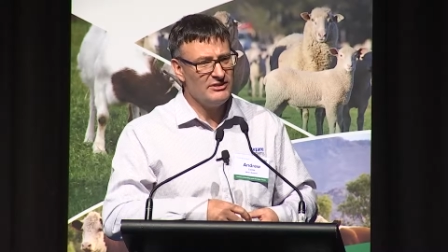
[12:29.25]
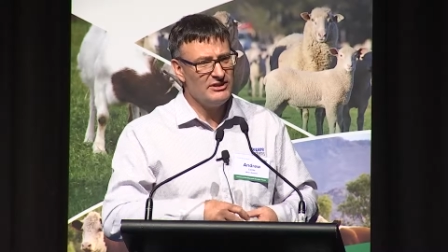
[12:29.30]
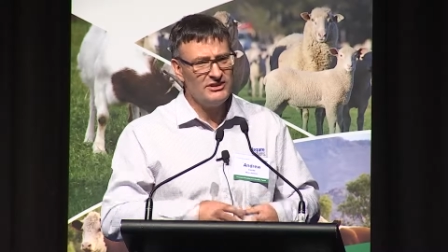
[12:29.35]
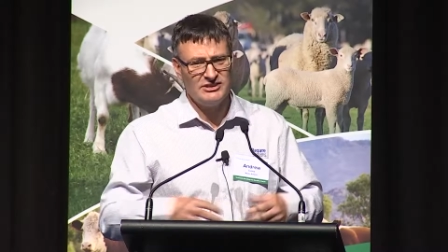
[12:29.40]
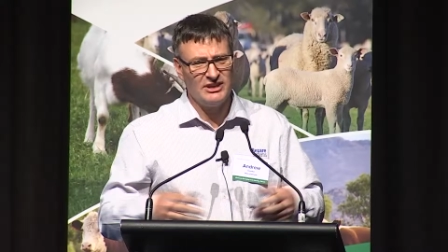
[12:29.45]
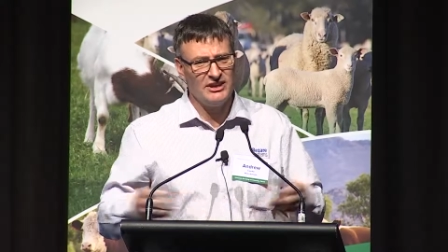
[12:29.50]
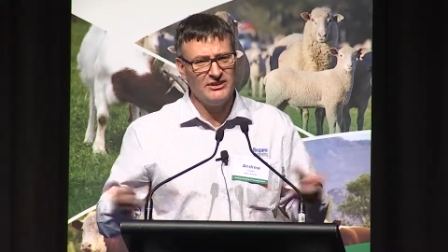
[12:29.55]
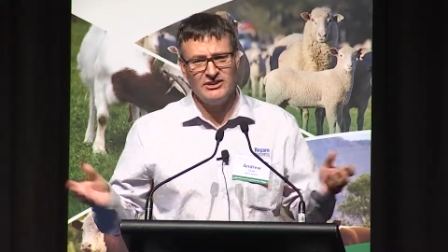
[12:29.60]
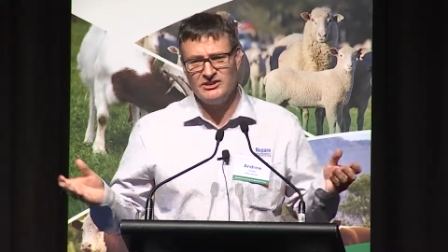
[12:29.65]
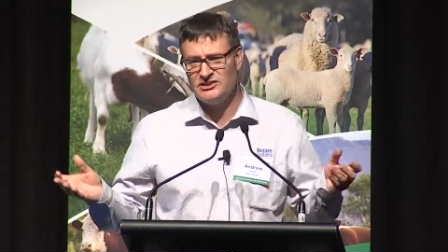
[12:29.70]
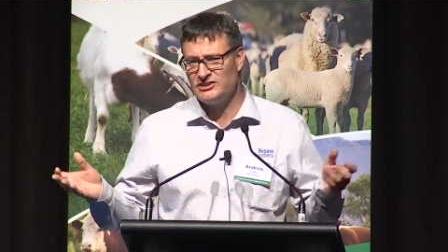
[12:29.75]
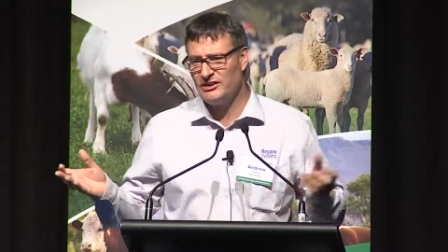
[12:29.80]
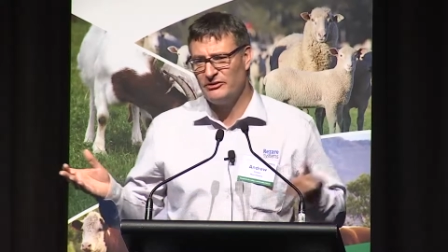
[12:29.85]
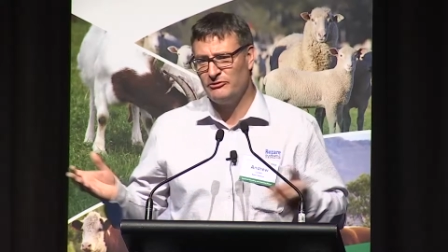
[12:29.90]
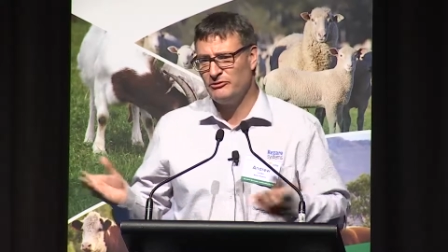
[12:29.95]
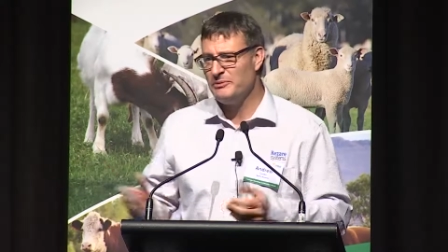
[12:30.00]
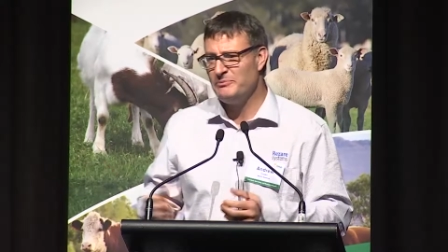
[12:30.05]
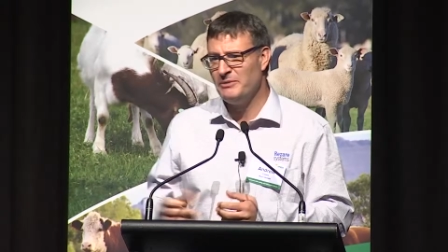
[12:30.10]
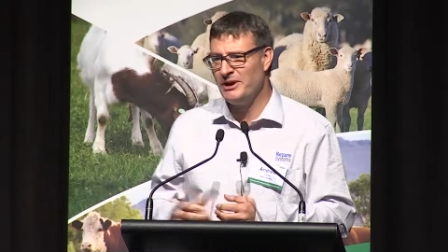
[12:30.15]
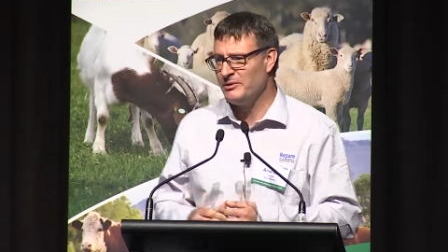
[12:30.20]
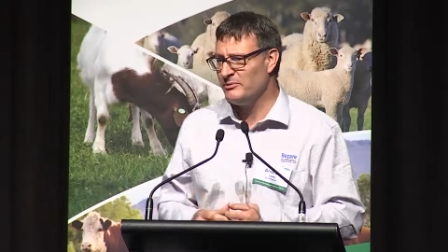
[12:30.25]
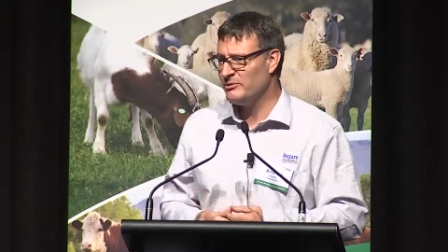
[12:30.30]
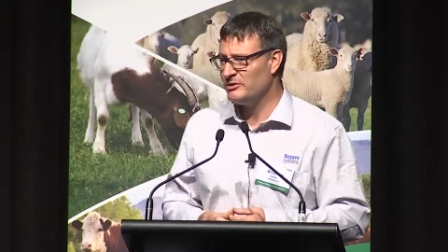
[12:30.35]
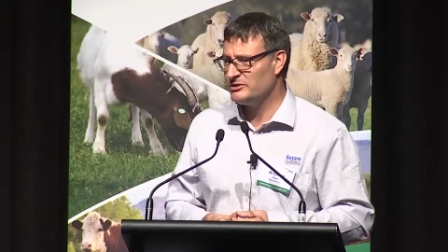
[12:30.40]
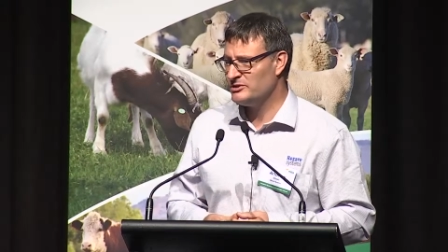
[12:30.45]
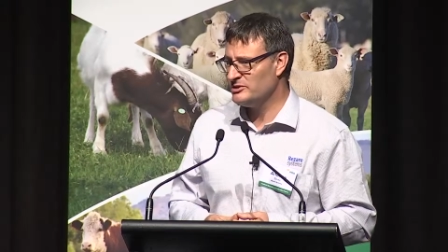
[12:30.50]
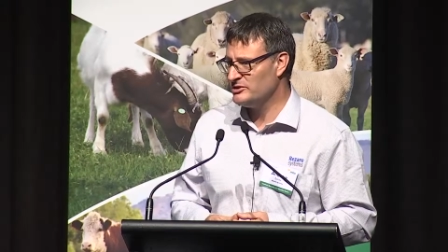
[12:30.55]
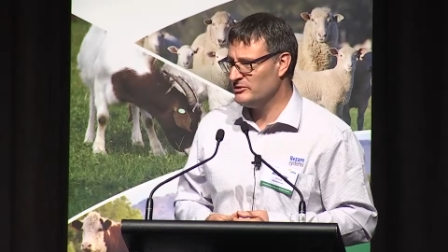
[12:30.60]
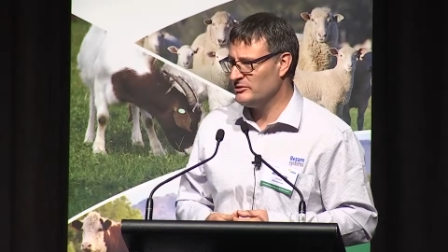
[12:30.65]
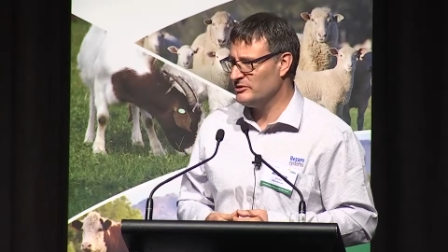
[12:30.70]
there's other stuff we may
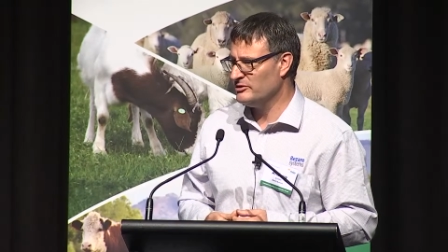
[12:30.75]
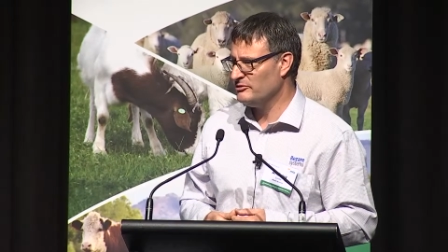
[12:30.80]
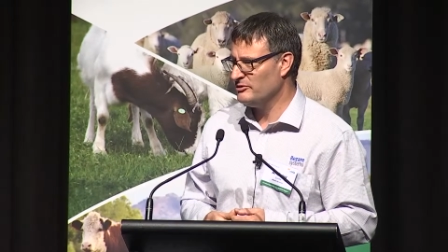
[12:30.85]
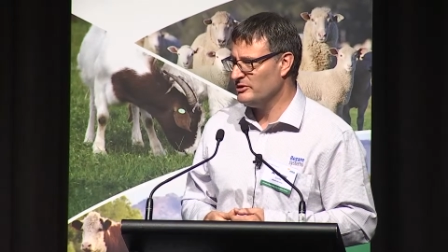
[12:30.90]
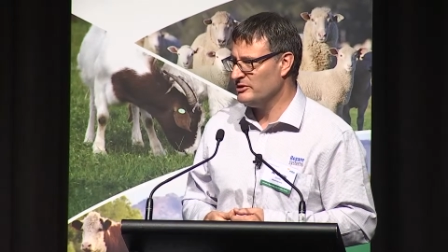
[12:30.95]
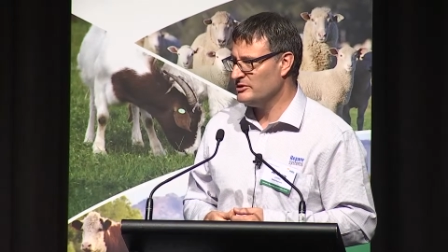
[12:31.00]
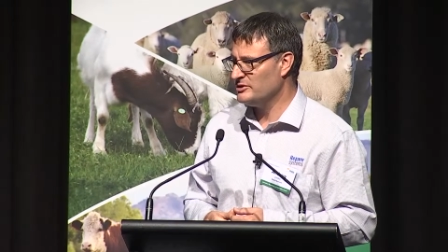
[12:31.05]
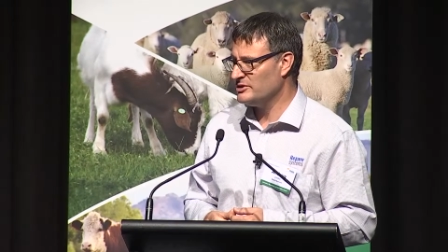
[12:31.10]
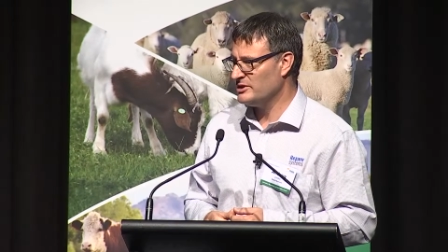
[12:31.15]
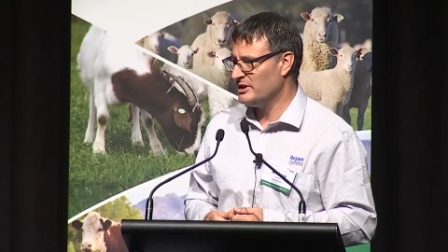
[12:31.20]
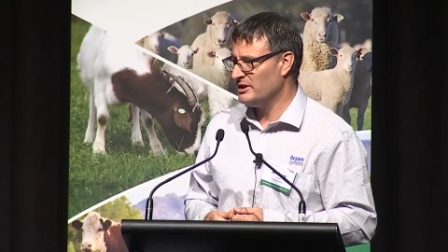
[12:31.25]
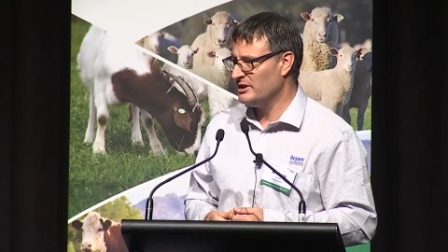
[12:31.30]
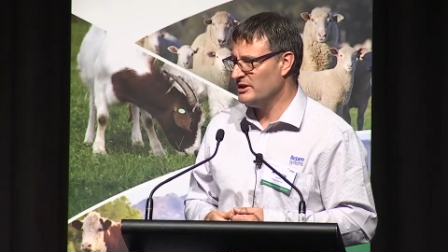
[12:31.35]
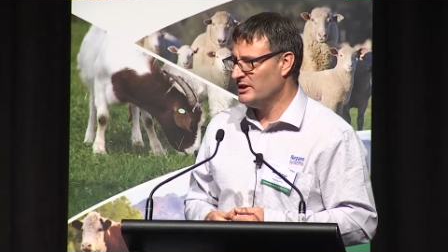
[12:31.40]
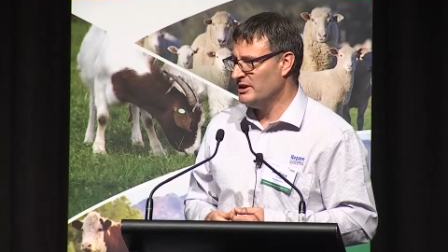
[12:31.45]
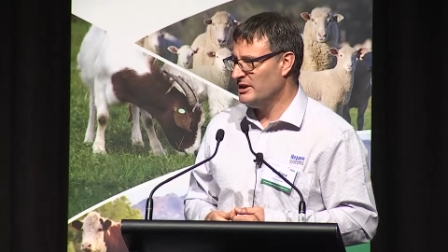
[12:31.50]
want to do in the future.